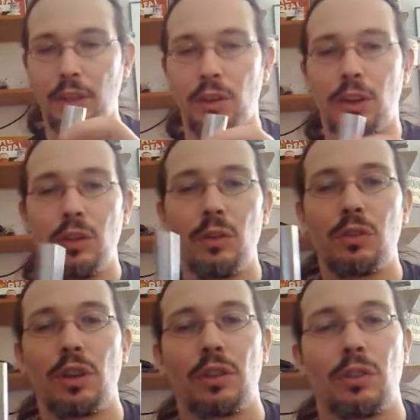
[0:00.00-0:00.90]
Now you can
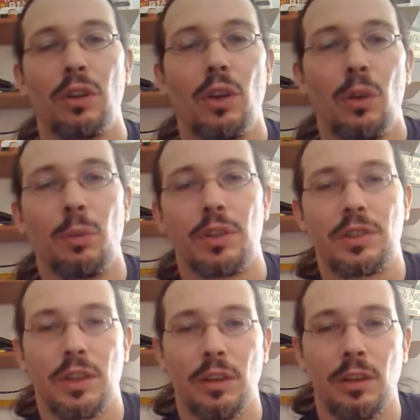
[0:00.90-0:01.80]
use this with a
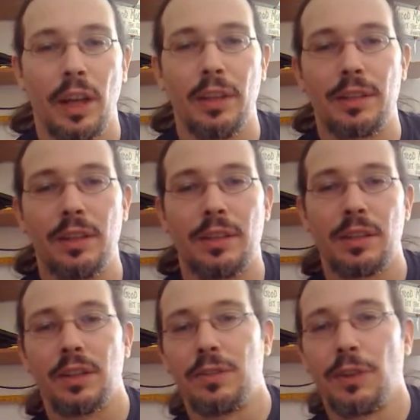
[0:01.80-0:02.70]
single
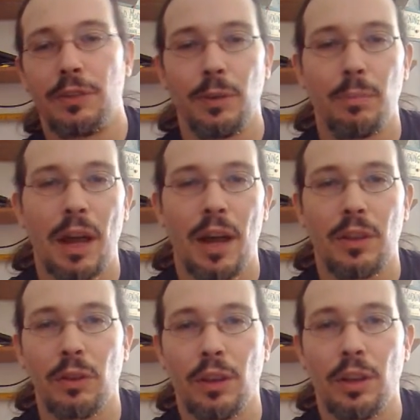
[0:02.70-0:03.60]
18650
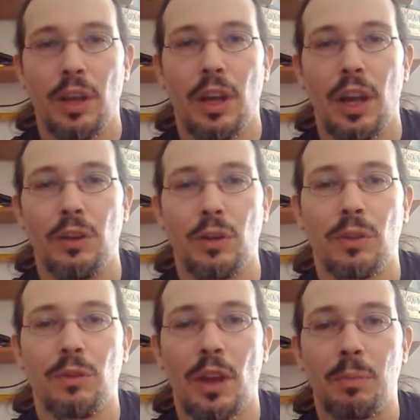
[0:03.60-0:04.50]
battery and you
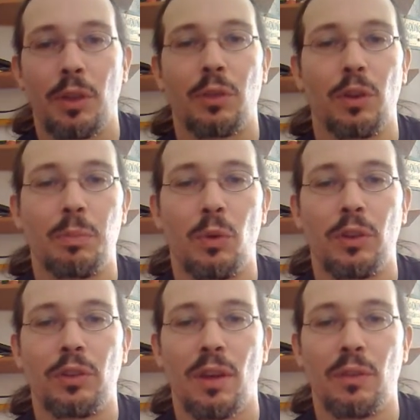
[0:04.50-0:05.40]
can vape at
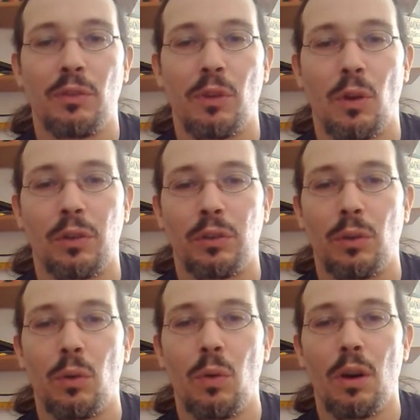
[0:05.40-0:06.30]
3.7 volts,
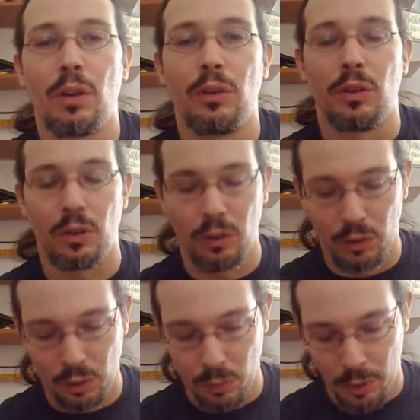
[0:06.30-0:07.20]
or you can
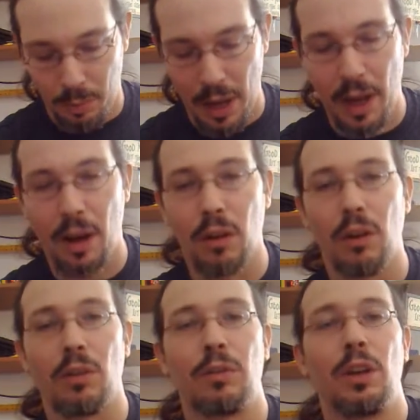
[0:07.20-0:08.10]
use it with a pair
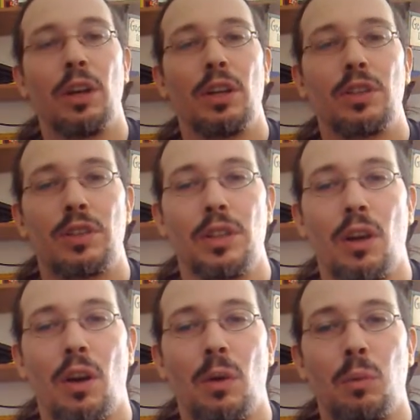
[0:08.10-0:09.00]
of
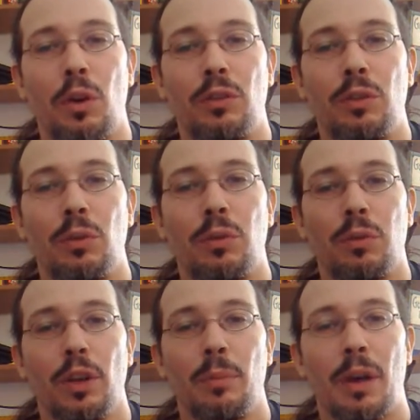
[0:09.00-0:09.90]

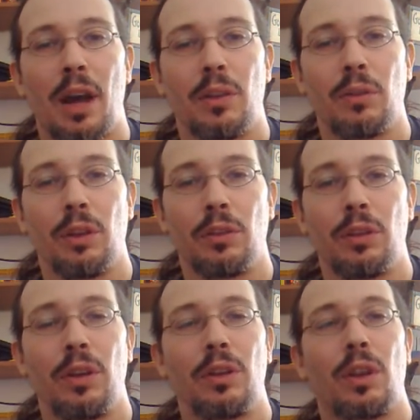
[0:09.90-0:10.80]
CR123
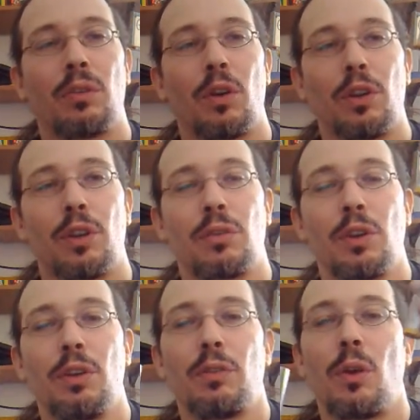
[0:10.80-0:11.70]
batteries that are running at
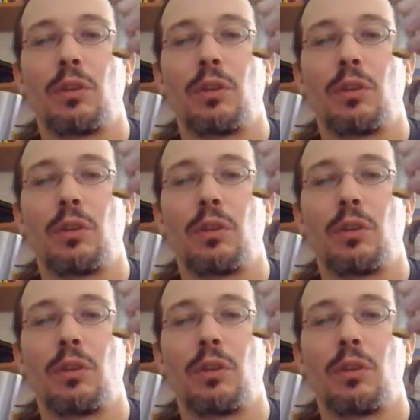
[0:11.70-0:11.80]
3